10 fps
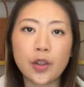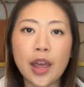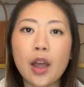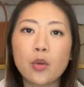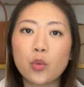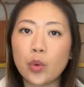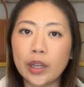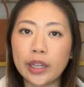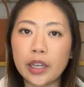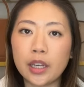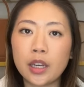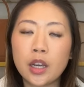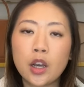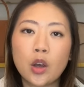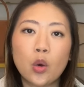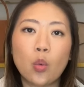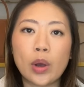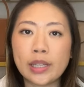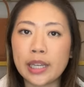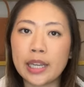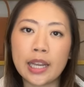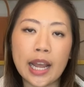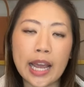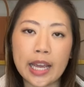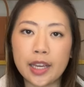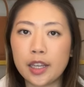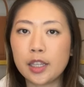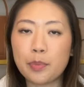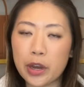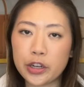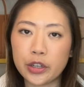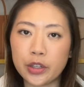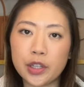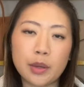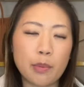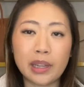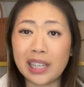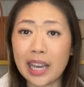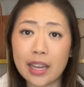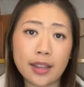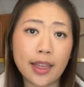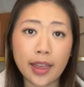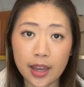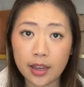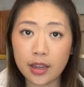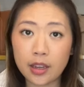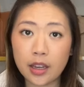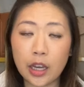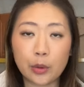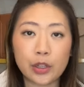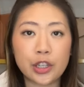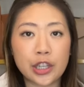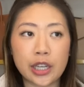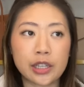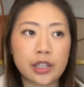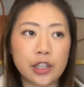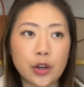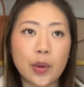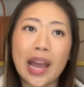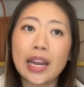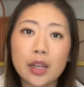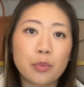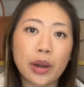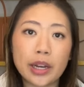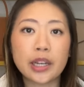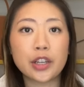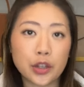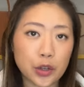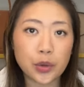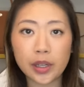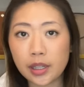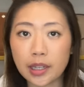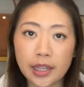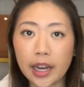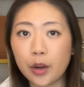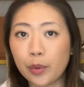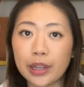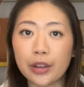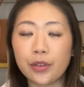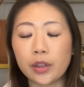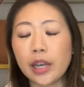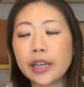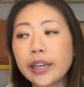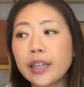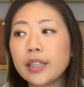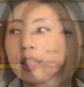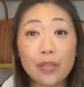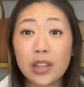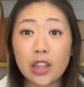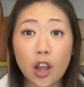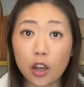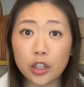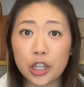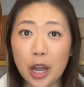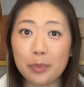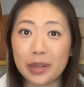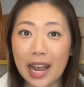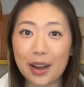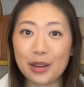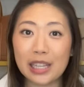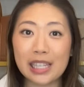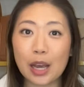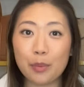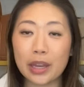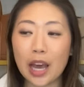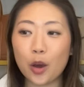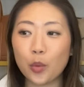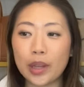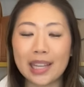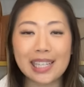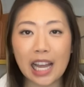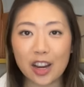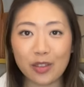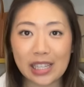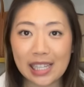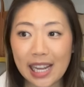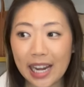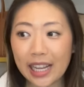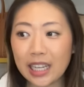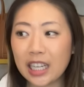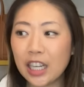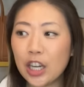that really wasn't a special DeMellier thing. It was just, you know, any brand can do this aesthetic when they feel like it. Even Longchamp now is coming out with this kind of aesthetic.